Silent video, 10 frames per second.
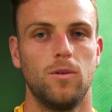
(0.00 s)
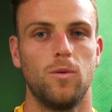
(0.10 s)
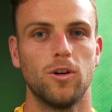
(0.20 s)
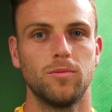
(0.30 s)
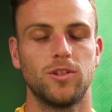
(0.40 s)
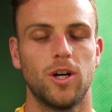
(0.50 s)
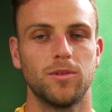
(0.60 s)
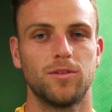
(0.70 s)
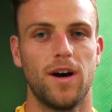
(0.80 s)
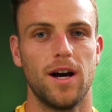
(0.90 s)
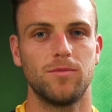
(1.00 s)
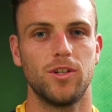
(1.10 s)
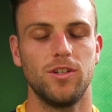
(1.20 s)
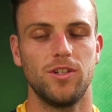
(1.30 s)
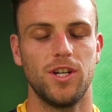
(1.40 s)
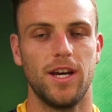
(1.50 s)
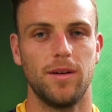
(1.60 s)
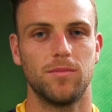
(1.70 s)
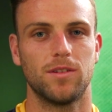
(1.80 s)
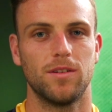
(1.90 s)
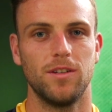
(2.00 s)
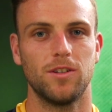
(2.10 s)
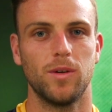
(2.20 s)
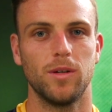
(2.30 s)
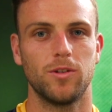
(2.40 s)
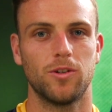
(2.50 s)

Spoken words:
Welcome to Thomas Farm Junior Jams. This week we're